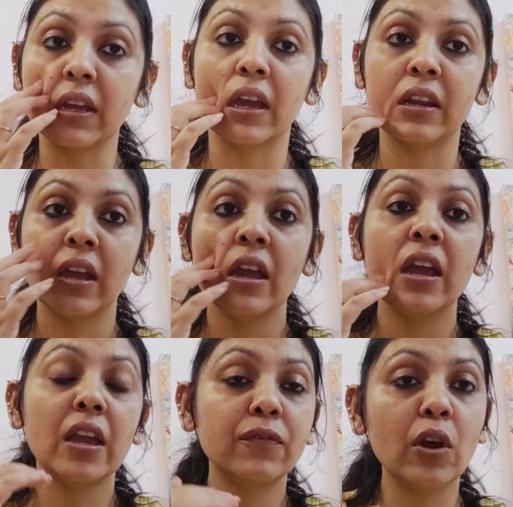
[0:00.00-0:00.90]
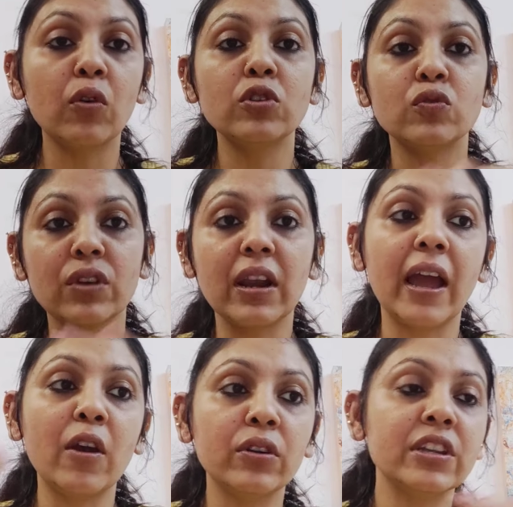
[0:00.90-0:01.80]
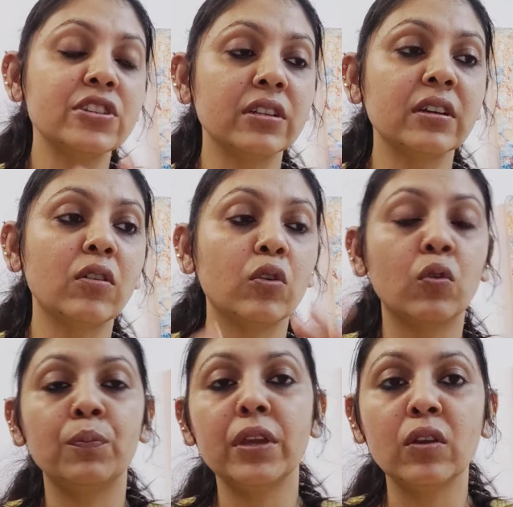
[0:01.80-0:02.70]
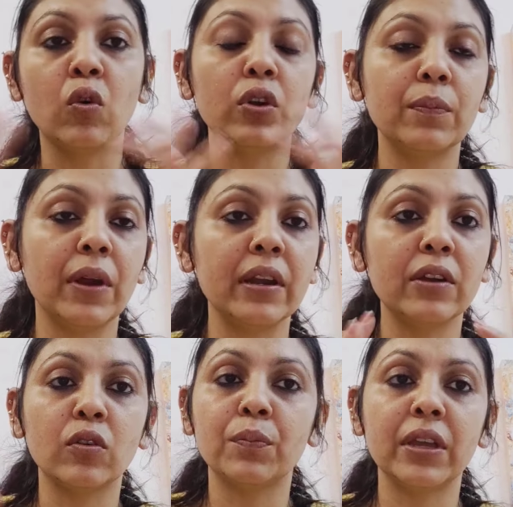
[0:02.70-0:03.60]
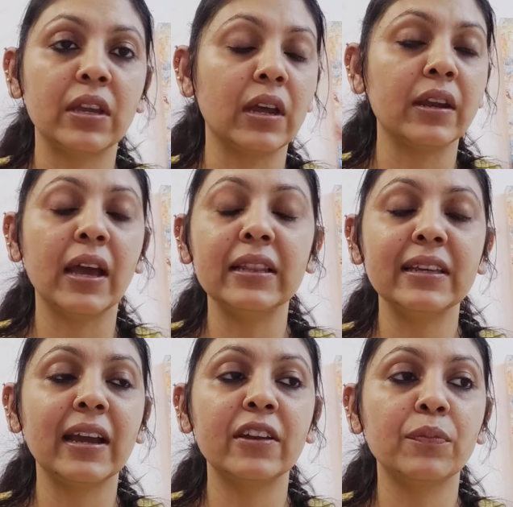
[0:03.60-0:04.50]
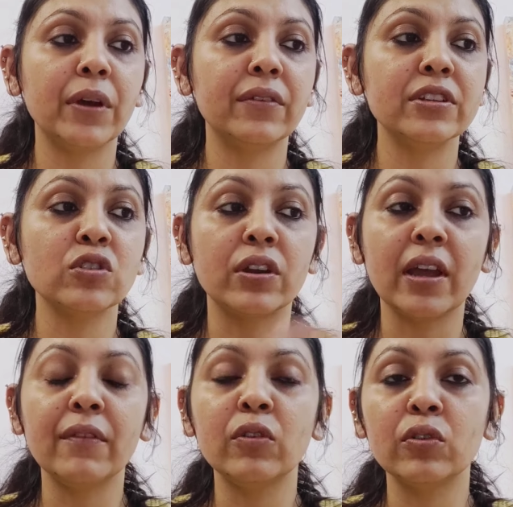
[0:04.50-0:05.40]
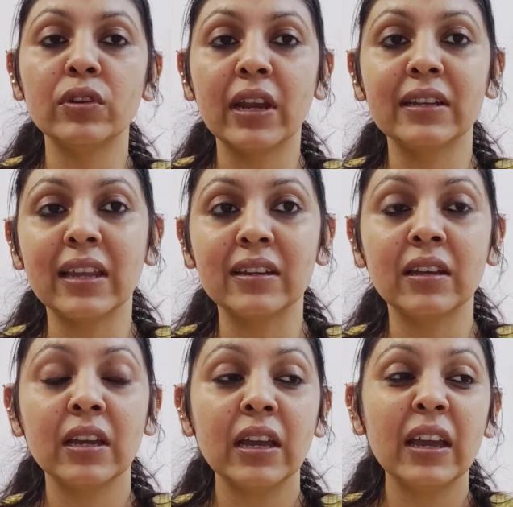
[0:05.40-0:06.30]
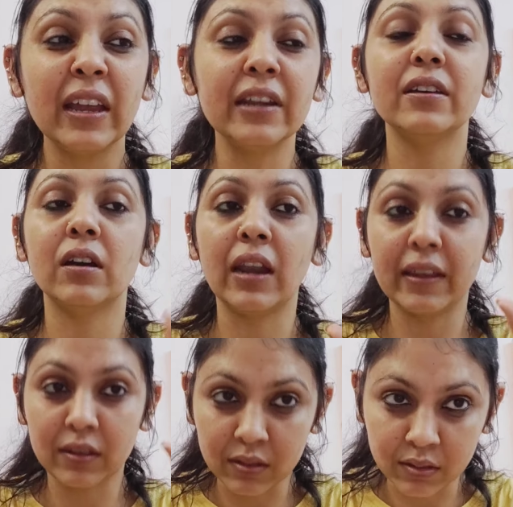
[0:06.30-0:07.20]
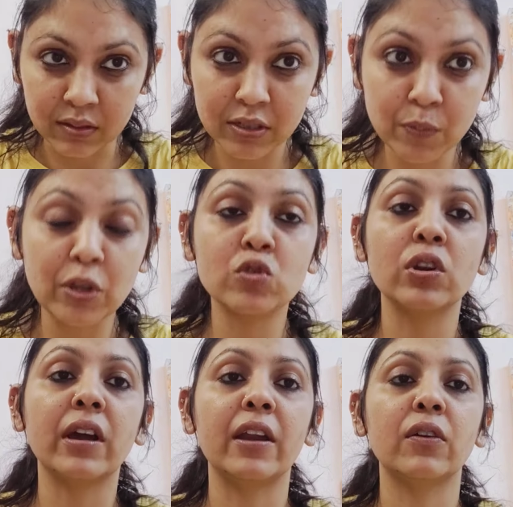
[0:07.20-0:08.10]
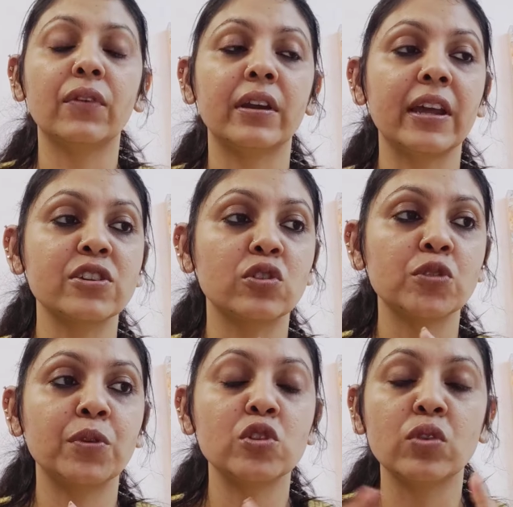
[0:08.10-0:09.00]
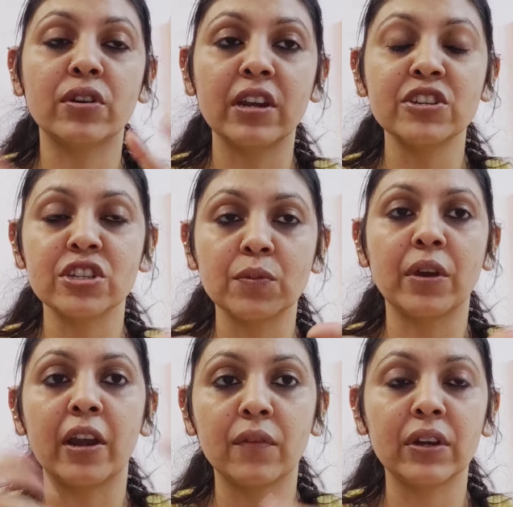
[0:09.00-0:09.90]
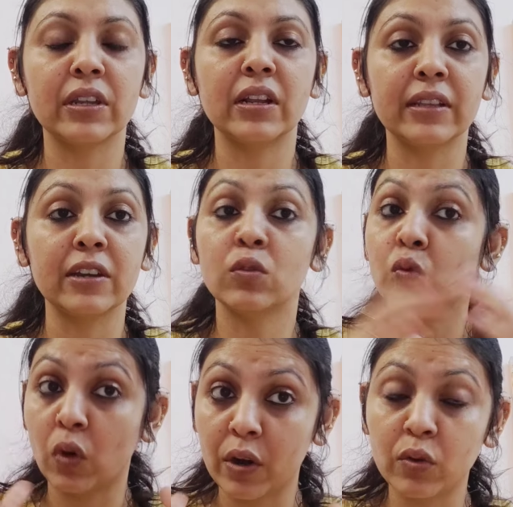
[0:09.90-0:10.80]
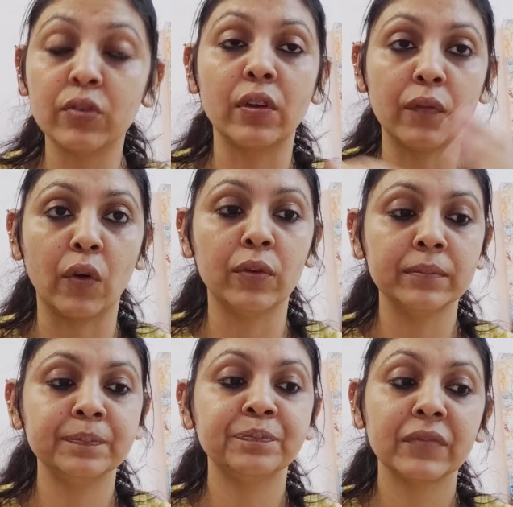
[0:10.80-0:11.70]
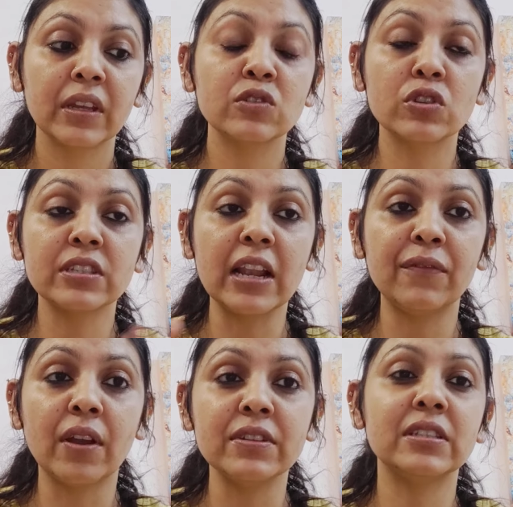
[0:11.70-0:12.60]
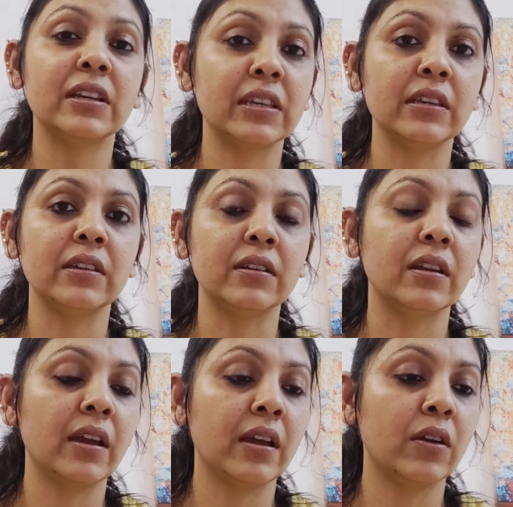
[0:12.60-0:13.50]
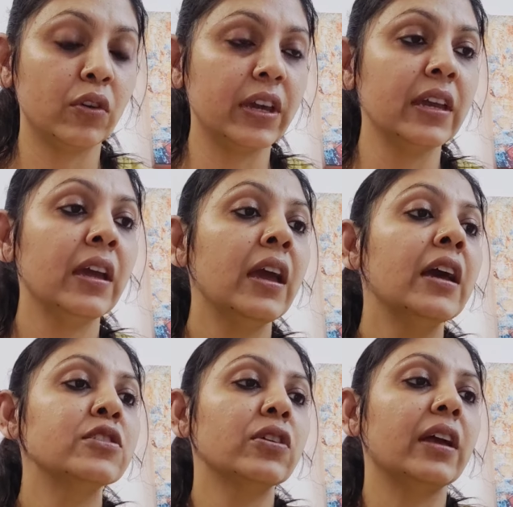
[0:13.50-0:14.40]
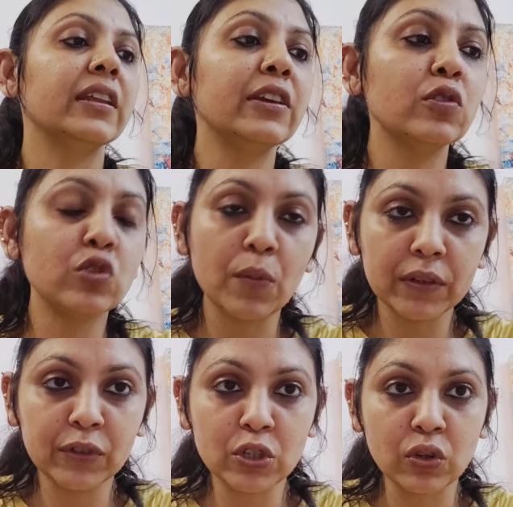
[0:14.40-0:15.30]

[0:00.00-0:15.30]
again, if you are going to rely on each other or being codependent or being in unhealthy kind of patterns, you're never going to get that hit, like a spiritual kind of connection or spiritual relationship kind of a deal that you are looking for. So self-love is the key here. Okay, so yeah, thank you so much for